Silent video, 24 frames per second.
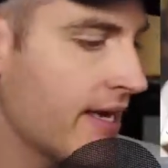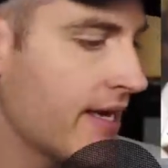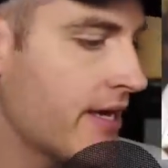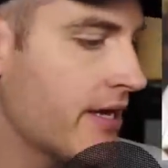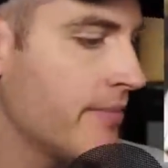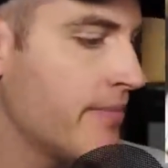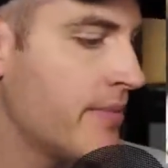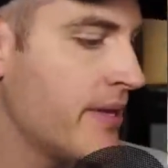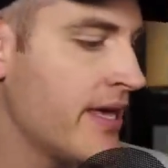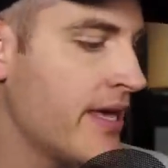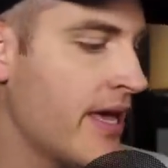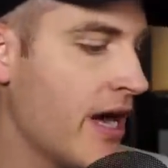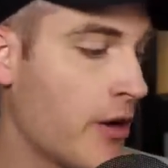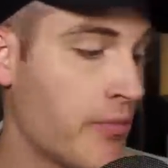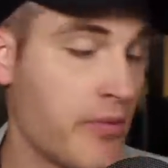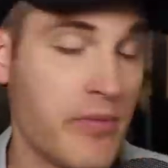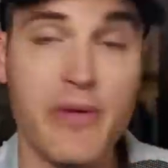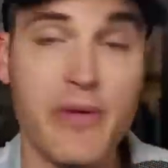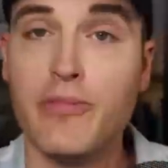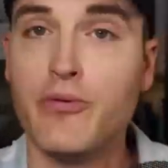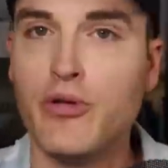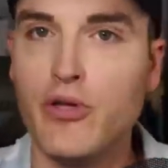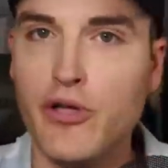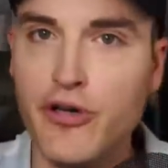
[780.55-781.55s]
It could be
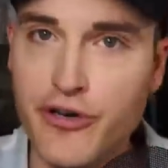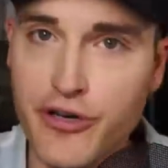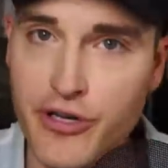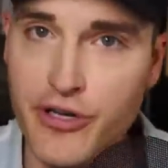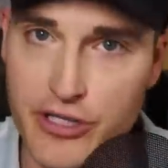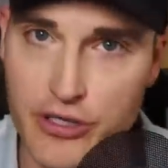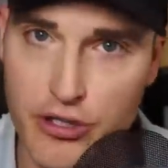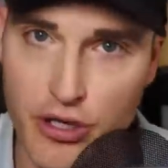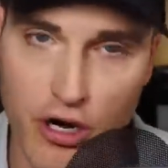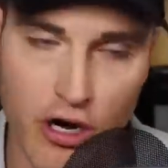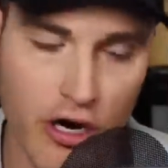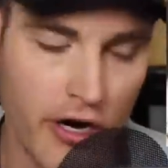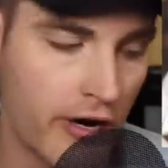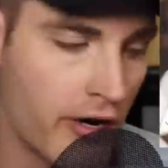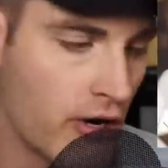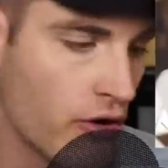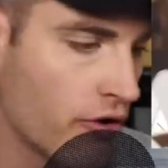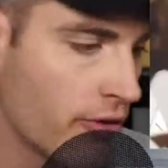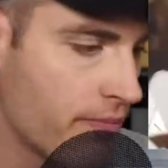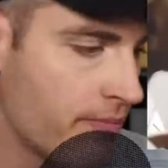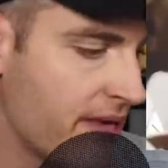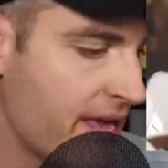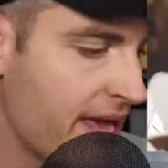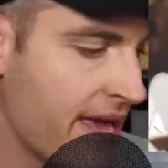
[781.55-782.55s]
helping people learn guitar
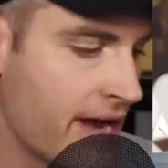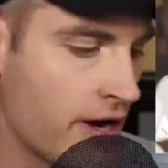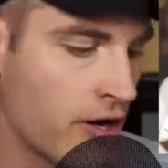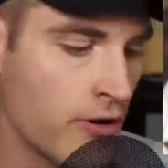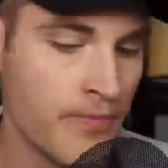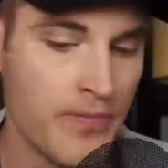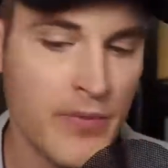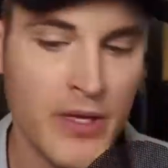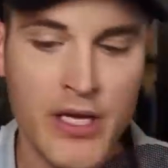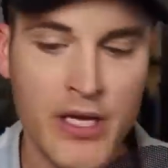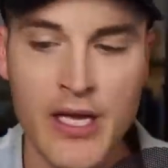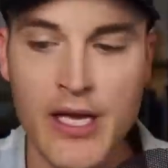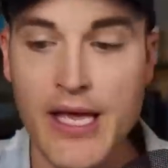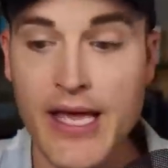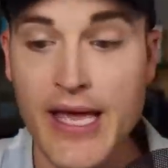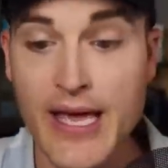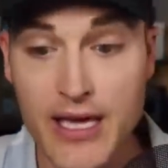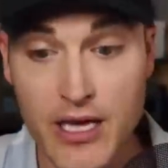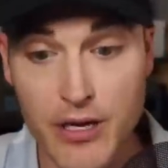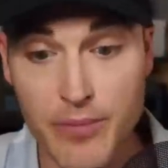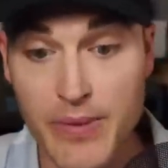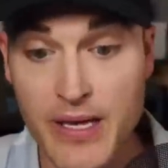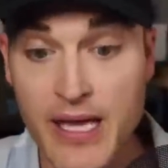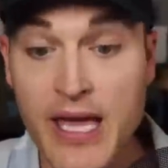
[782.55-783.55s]
or piano. It could